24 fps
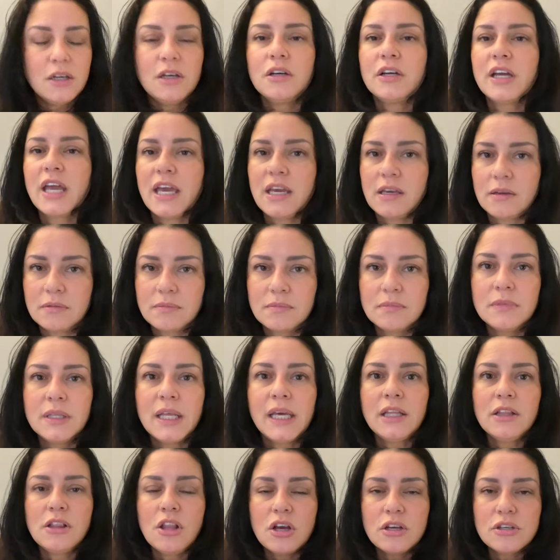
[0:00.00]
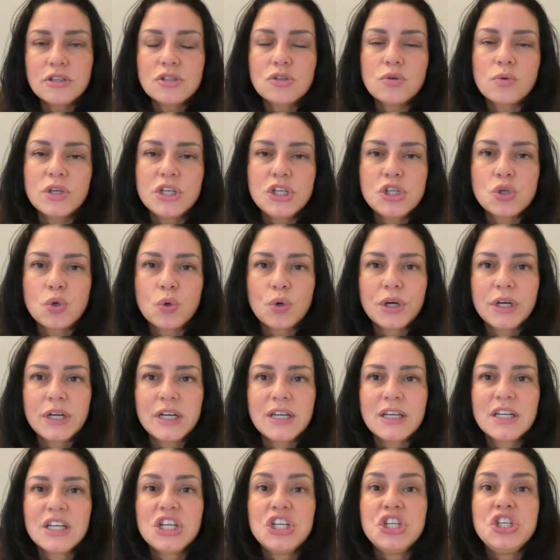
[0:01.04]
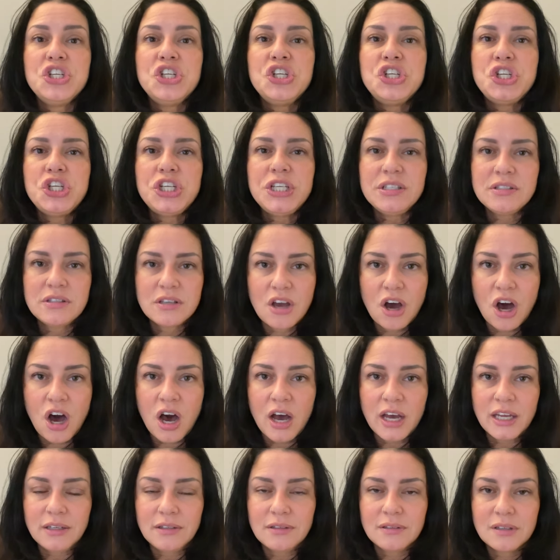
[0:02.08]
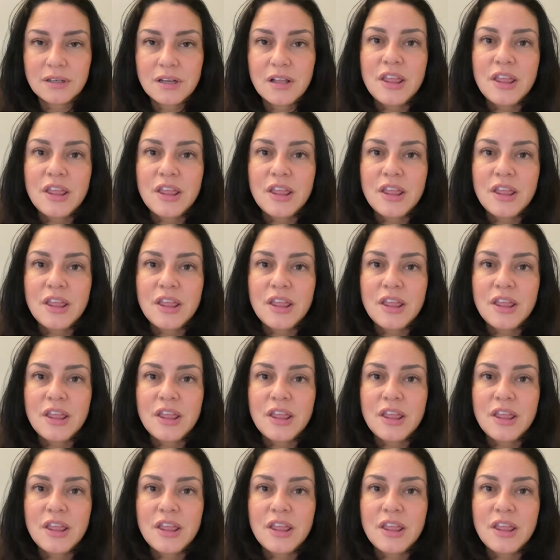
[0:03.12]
Okay, long story short, she's gone.